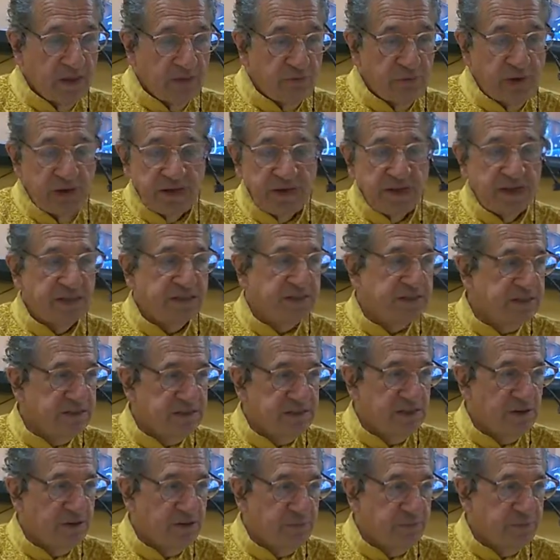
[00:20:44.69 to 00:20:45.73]
radiation
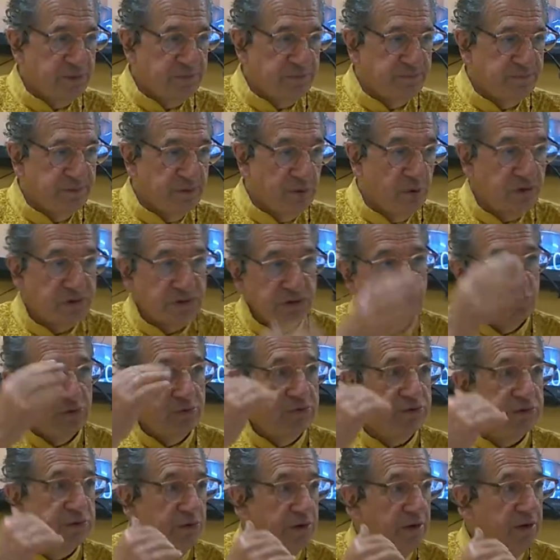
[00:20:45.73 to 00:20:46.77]
therapy, you also
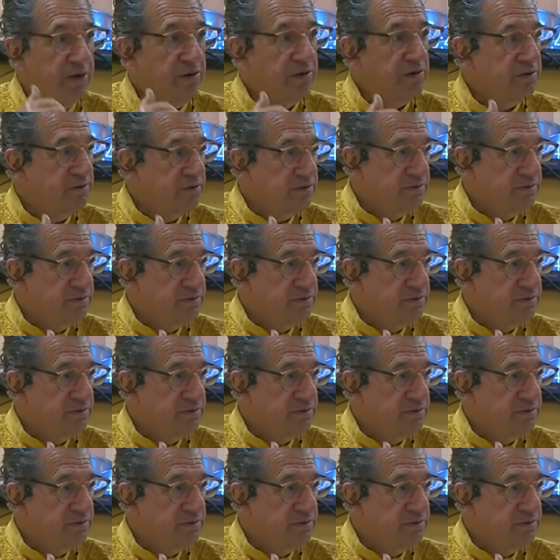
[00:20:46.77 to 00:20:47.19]
lose your hair.